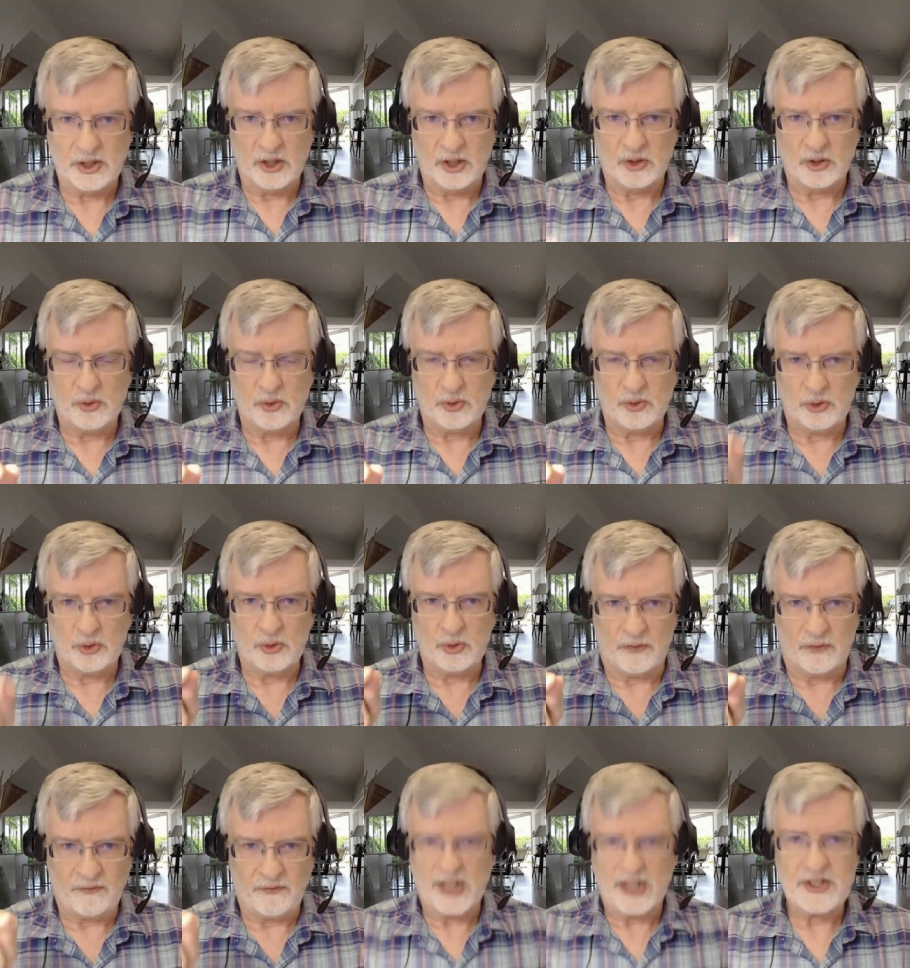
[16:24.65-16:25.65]
You, you are
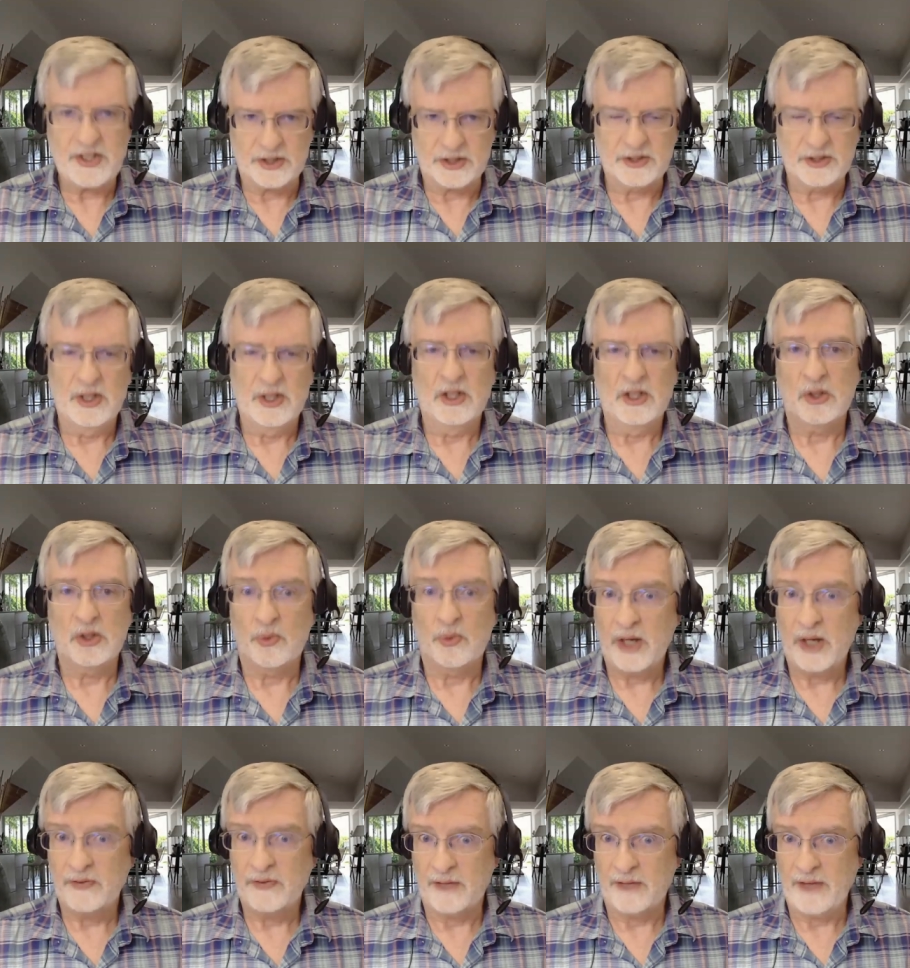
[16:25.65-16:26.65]
a fascist. So we
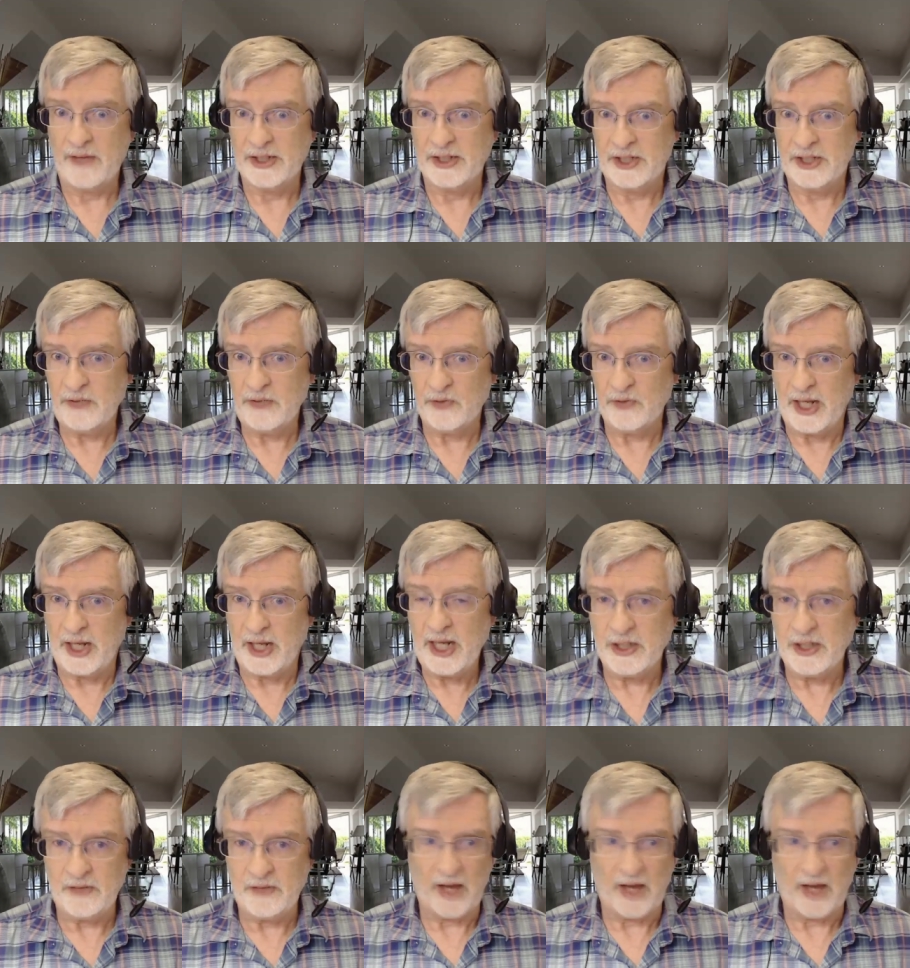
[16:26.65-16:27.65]
have to have Antifa,
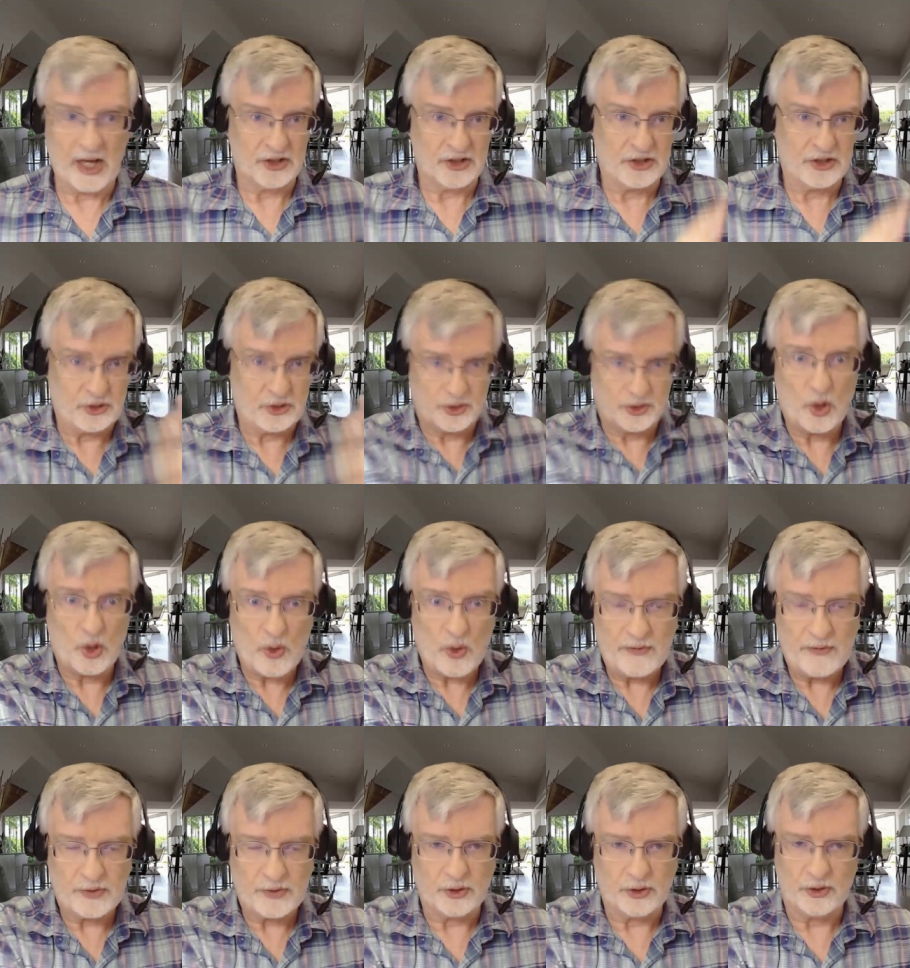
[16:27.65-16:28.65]
anti-fascists to go
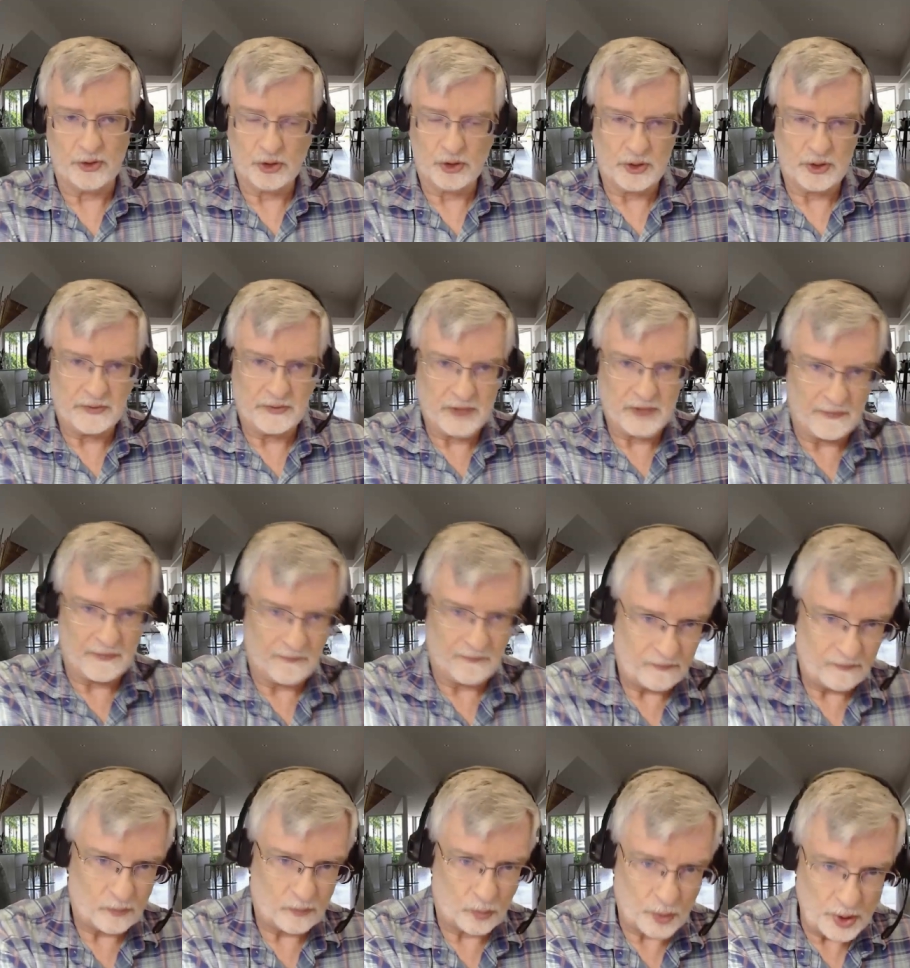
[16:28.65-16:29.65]
after you. So you have to have
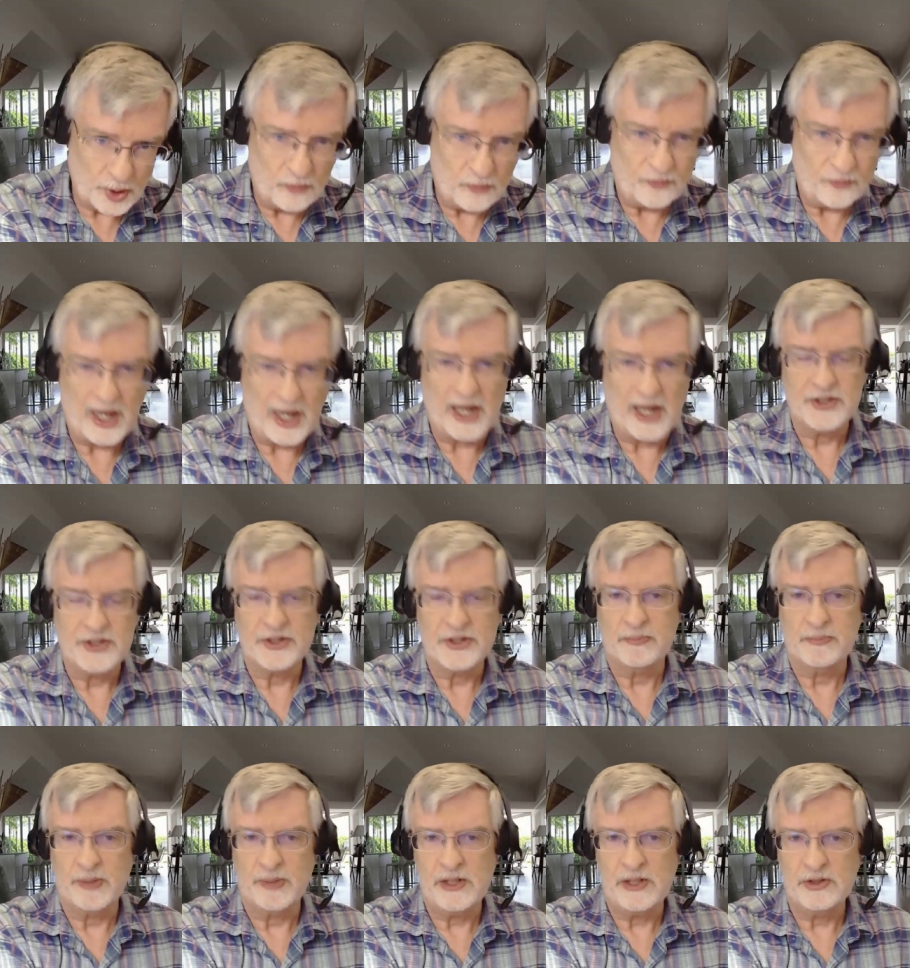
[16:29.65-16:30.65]
real fascists,
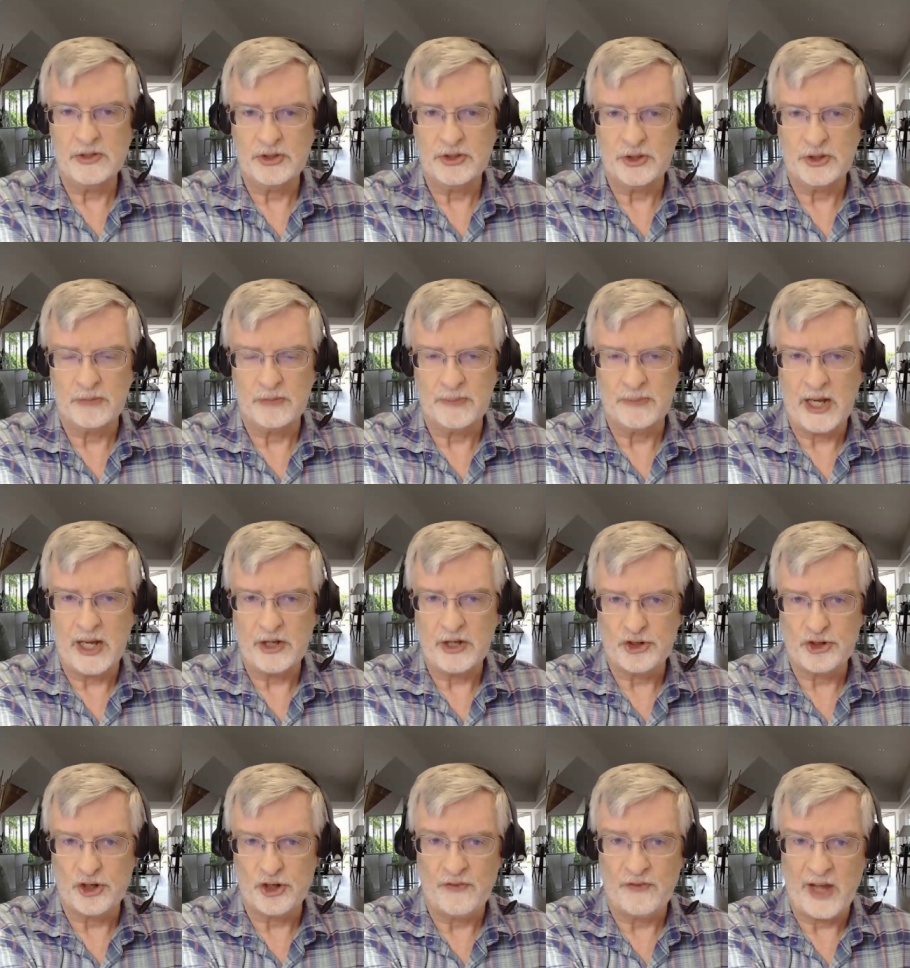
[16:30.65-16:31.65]
brown shirt, black
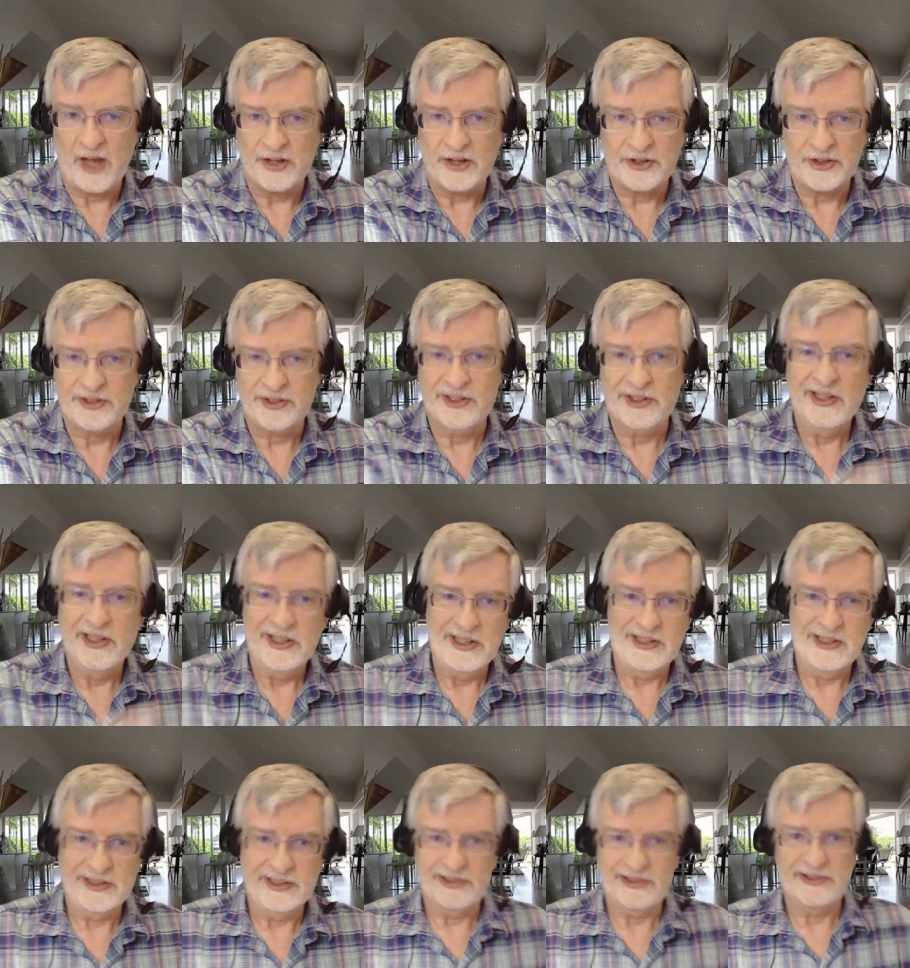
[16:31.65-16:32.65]
shirt fascists
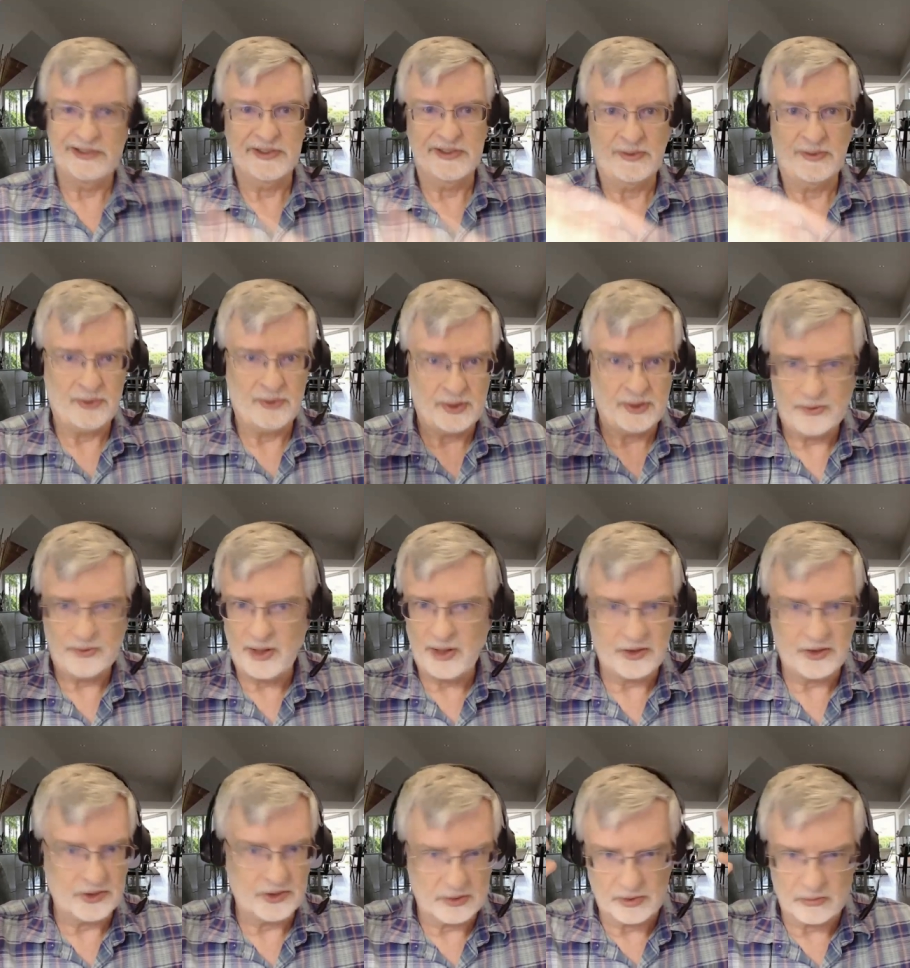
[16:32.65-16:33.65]
to defeat
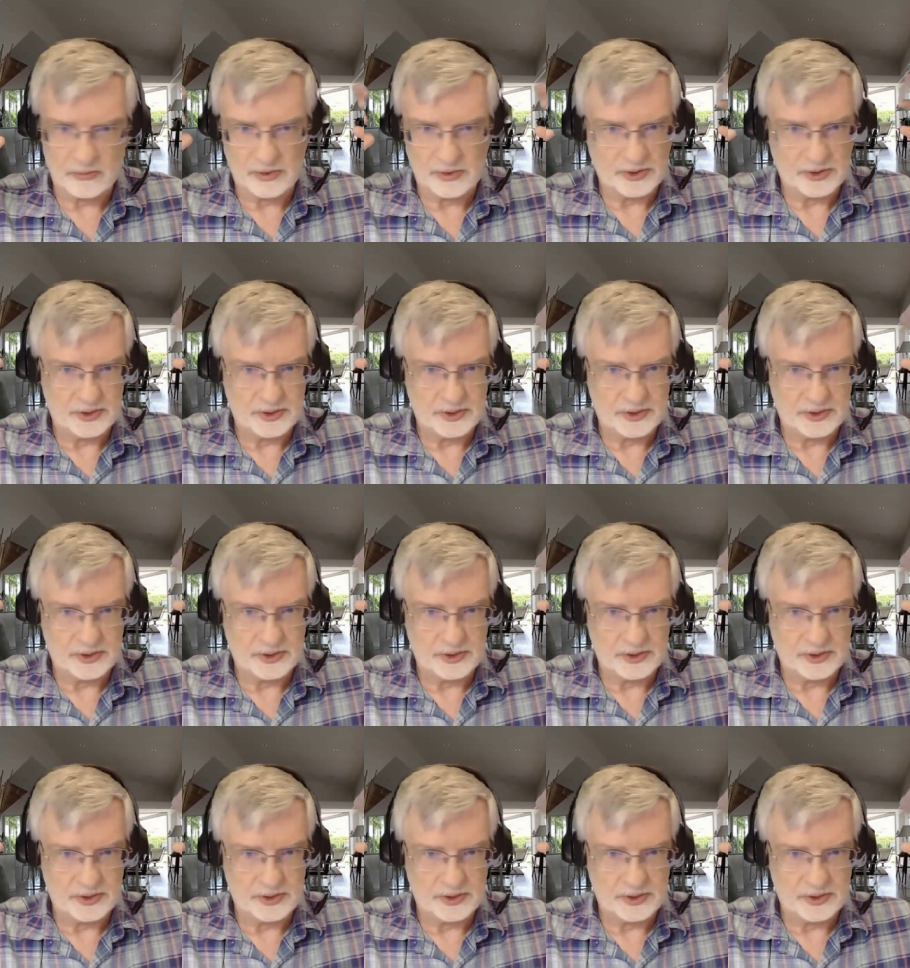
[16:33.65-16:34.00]
fascism.